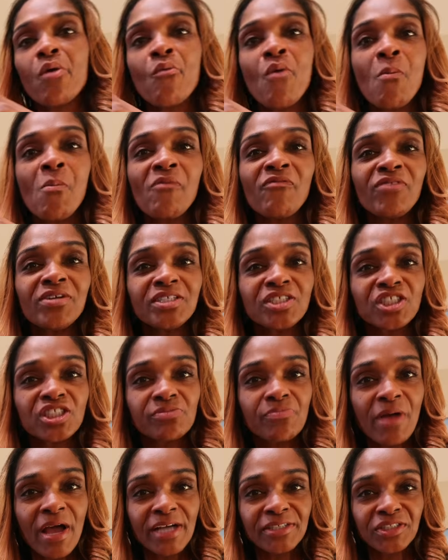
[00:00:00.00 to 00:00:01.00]
I'm gonna finish
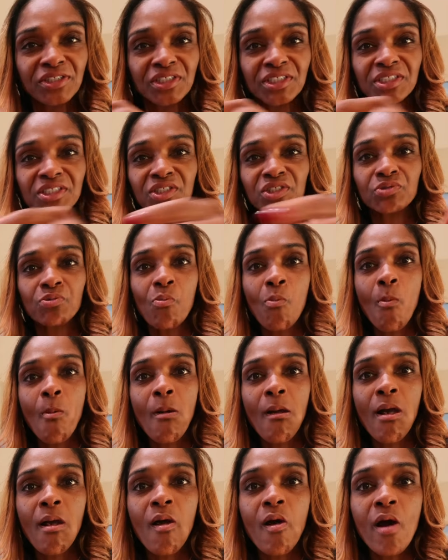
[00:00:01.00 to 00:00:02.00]
smash this.
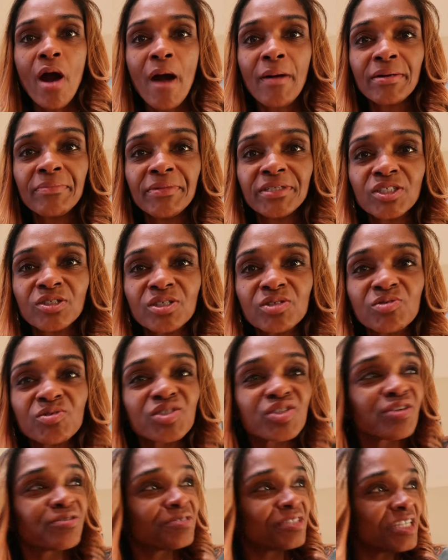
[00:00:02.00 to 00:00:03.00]
How many This
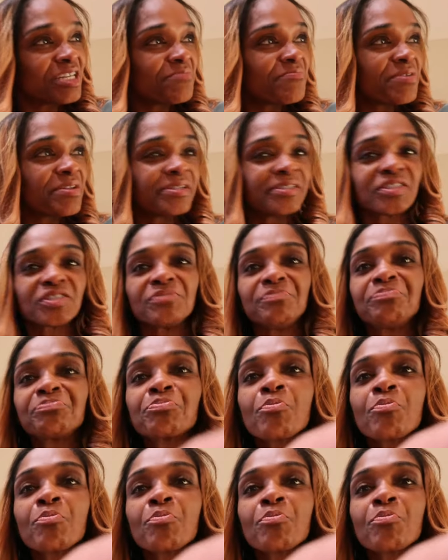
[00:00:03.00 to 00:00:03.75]
was 13 minutes.